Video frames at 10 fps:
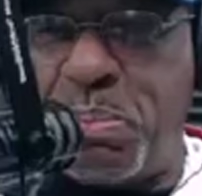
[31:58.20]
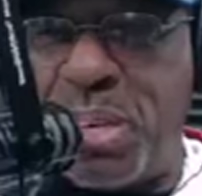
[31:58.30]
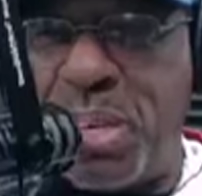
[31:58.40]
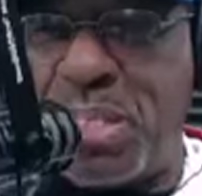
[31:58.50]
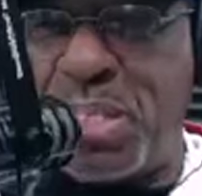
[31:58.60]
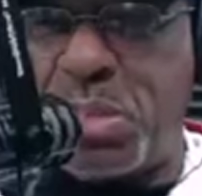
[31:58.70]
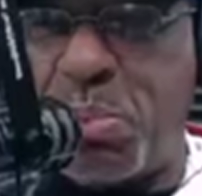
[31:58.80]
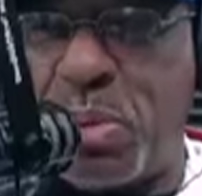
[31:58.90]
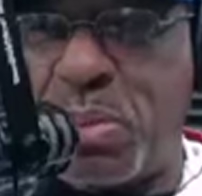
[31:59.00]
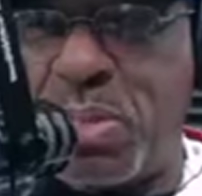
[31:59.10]
uh, Just
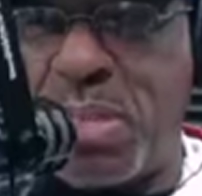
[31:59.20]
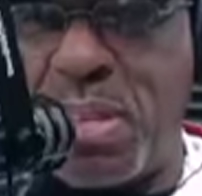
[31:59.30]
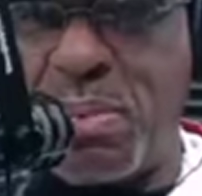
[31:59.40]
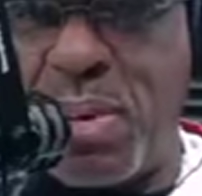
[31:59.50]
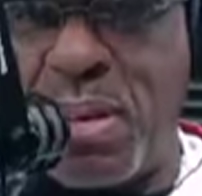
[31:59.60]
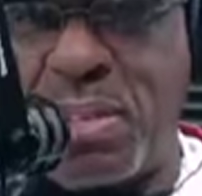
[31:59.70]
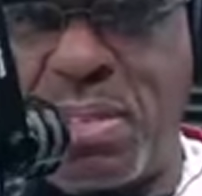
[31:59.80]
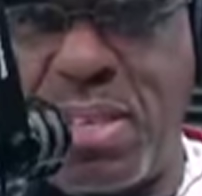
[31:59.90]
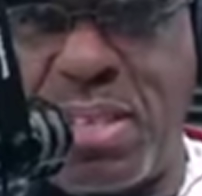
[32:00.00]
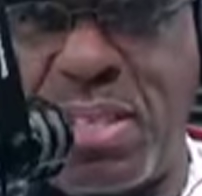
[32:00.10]
Sports with Sunny Wells
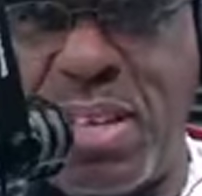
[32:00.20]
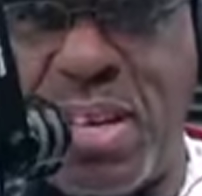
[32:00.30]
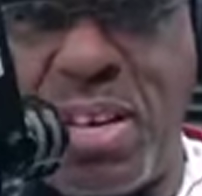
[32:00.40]
and uh,